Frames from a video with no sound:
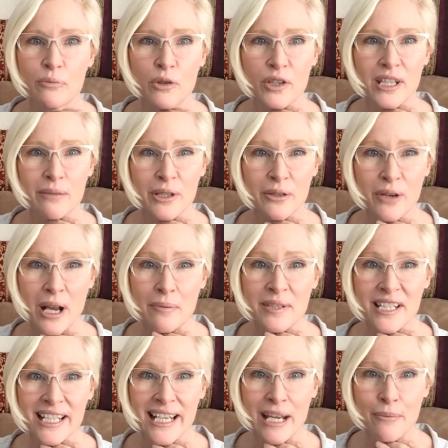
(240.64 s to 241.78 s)
Bohemian
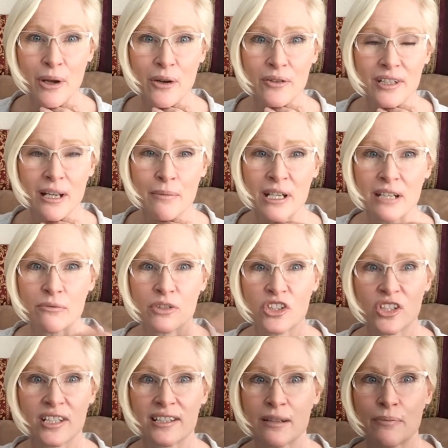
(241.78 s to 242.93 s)
Rhapsody came out. I mean, it was
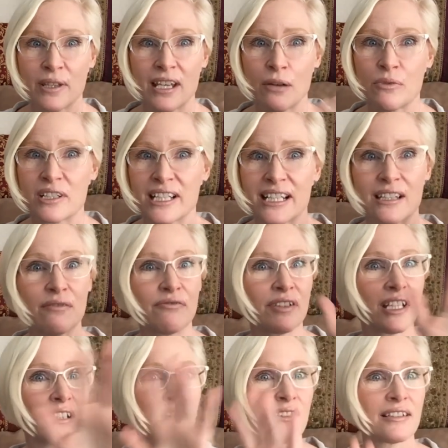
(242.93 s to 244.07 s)
just something that was in the
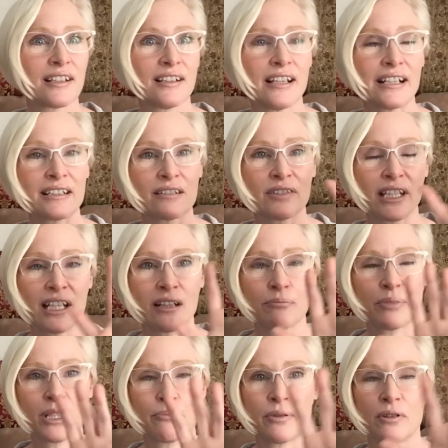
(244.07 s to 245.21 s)
field collectively, and
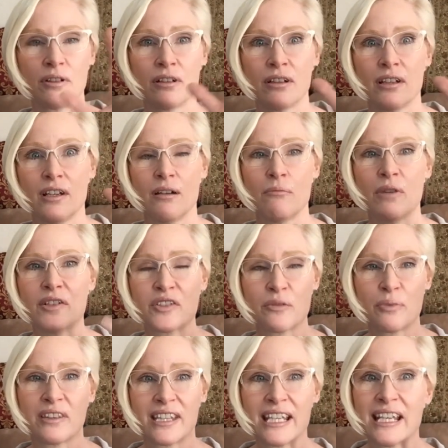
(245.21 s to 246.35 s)
people must have
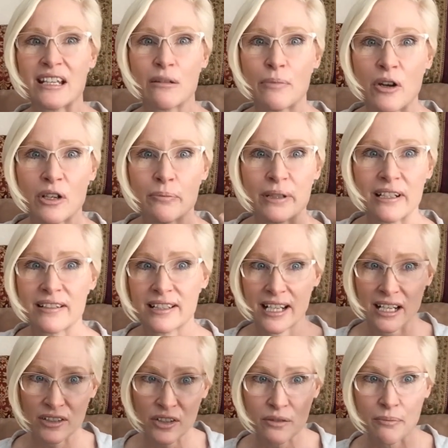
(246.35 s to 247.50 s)
been thinking about it because it
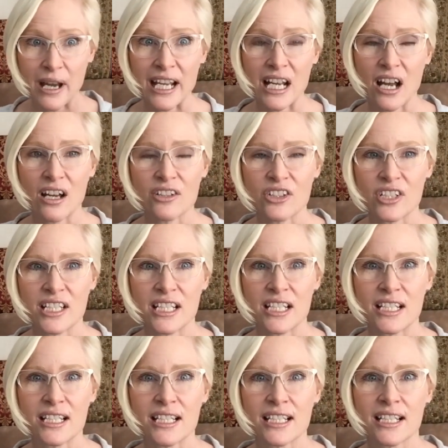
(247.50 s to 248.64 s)
entered my
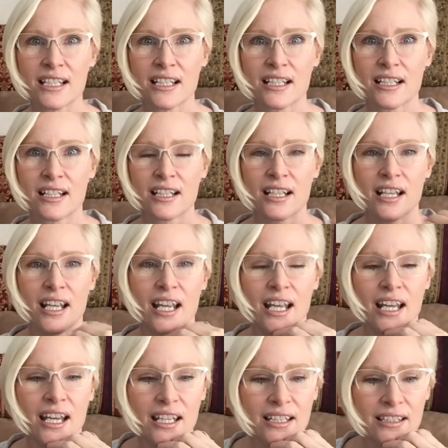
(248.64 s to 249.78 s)
consciousness.
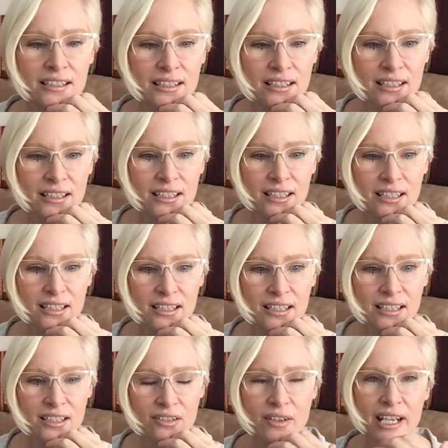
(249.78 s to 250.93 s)
And
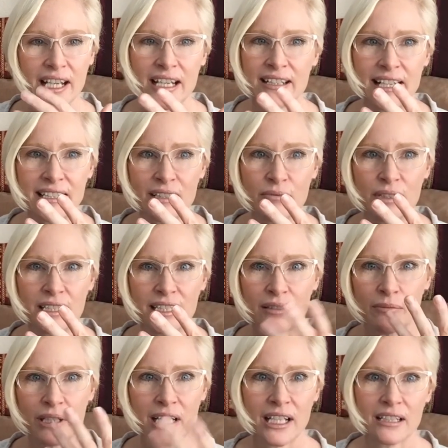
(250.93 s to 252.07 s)
so I connected with
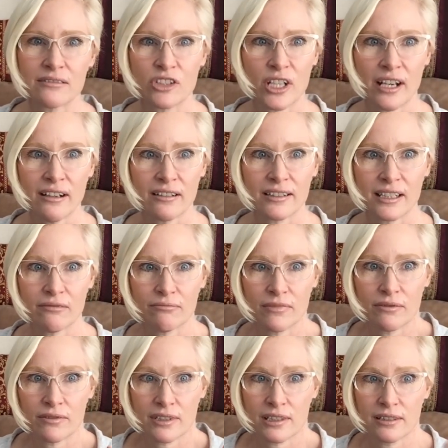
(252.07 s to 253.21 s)
him and I channeled him. It
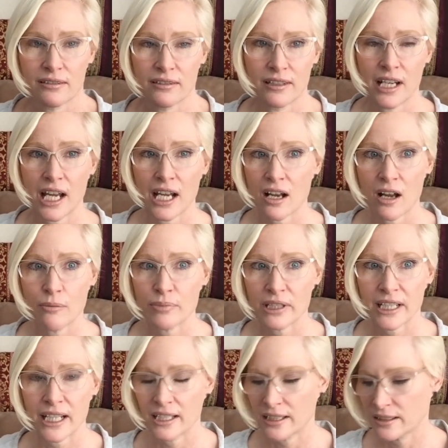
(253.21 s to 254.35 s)
was not
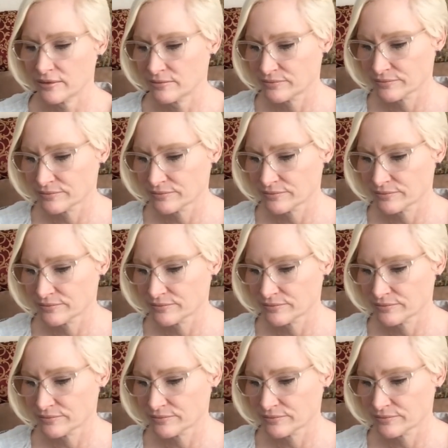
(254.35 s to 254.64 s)
complicated.